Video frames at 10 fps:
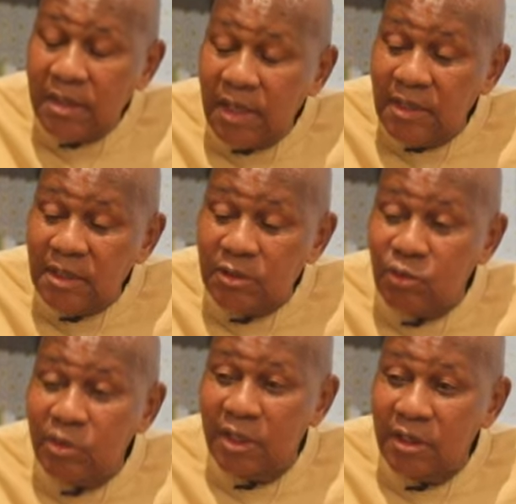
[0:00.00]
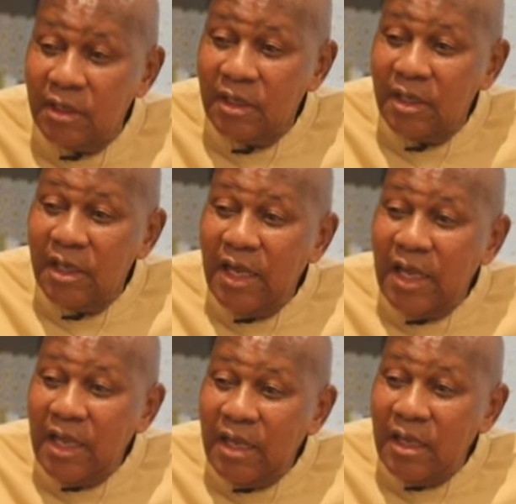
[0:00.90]
Kaizer Junior,
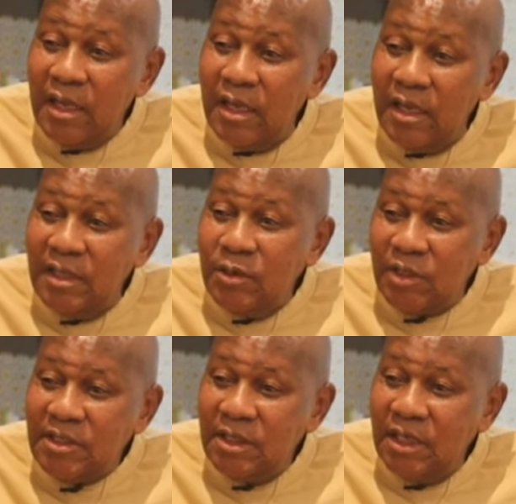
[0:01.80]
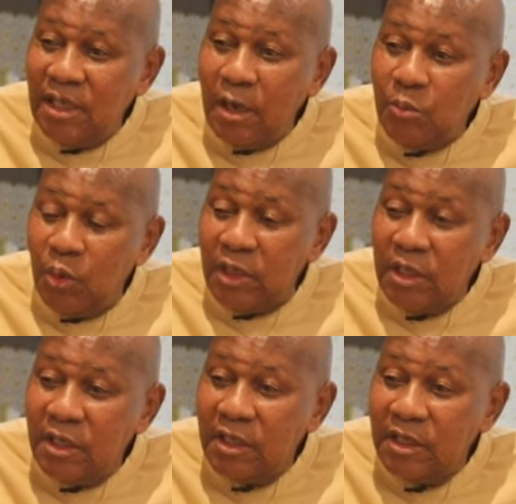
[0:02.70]
and he was still a young boy,
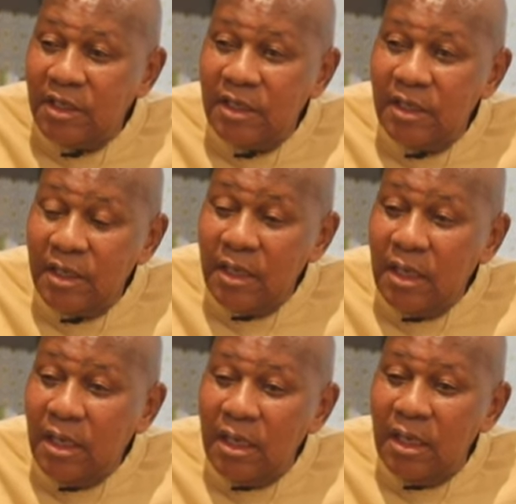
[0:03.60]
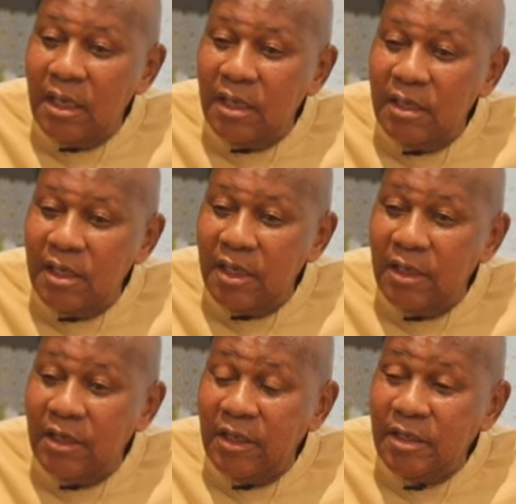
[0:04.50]
Mm-hmm. And
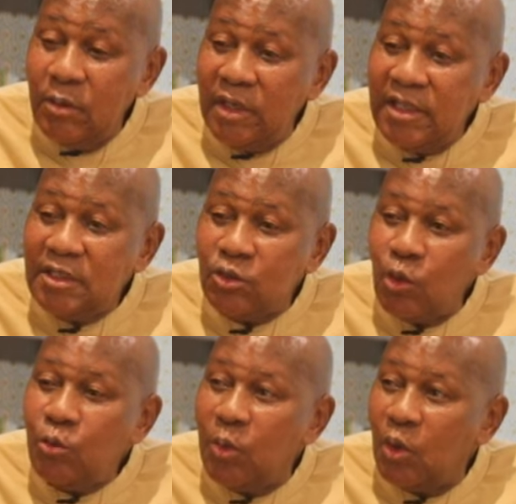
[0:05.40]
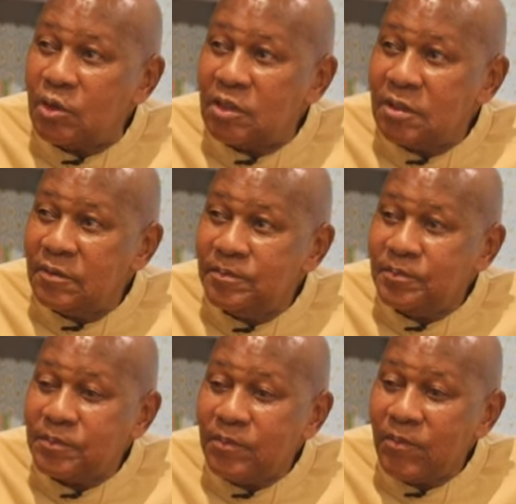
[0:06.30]
uh, there were these roadblocks
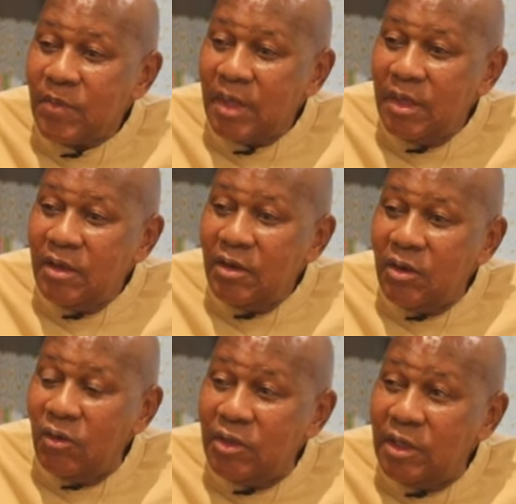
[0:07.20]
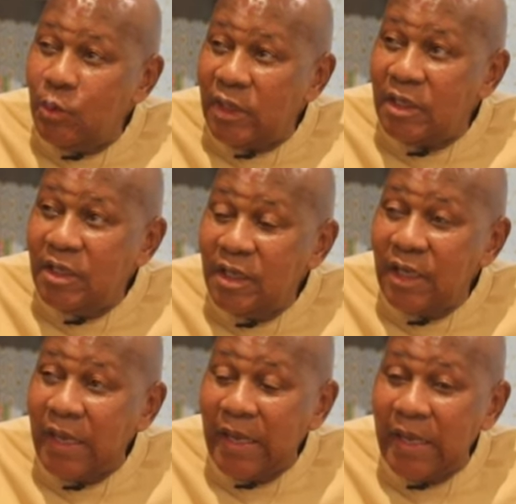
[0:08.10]
on the way,
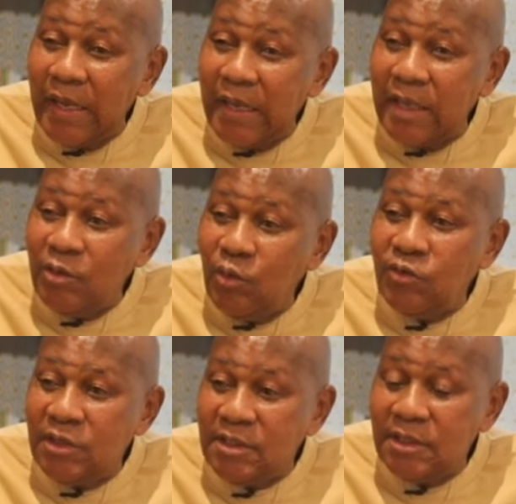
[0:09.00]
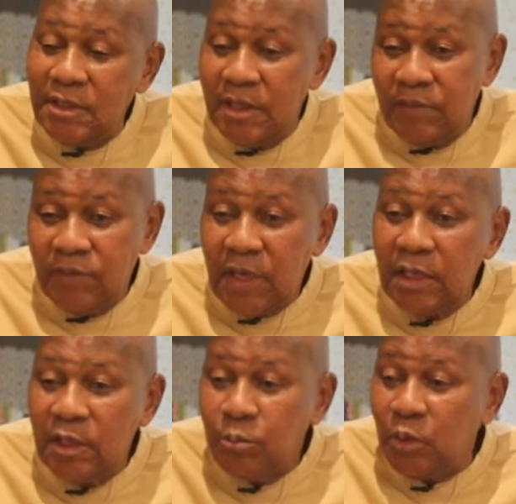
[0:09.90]
and obviously the
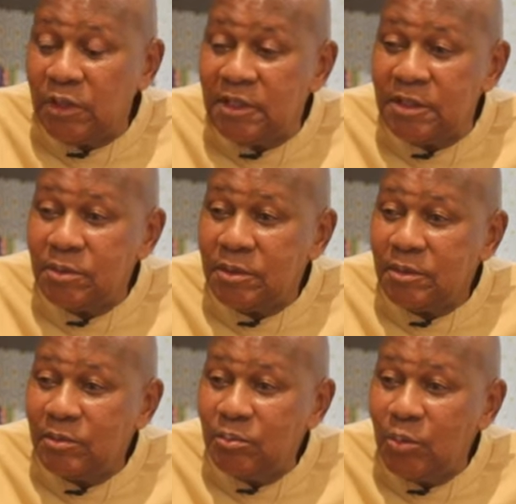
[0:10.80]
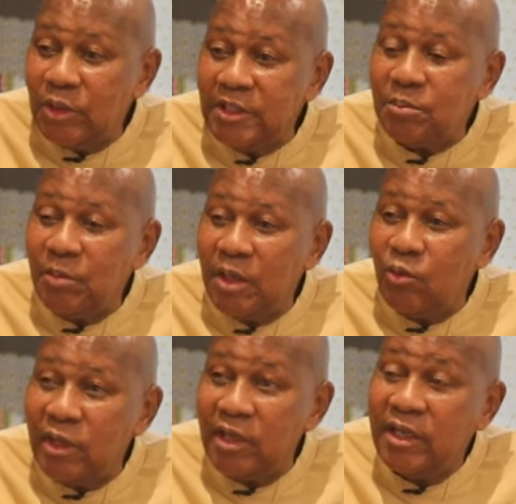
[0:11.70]
Afrikaner police policemen
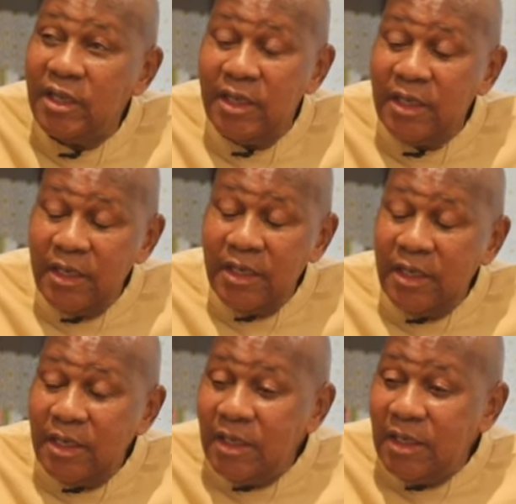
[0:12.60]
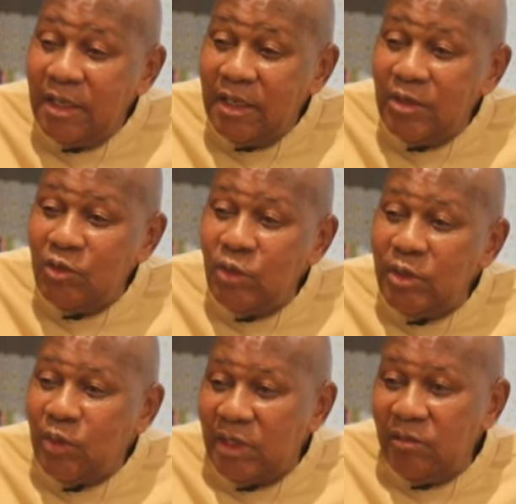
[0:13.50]
were
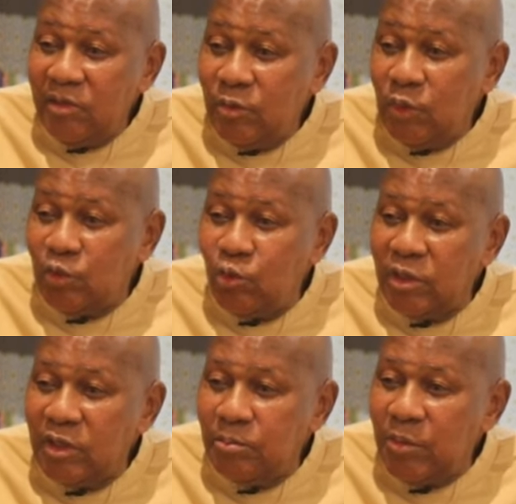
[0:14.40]
doing whatever they were doing,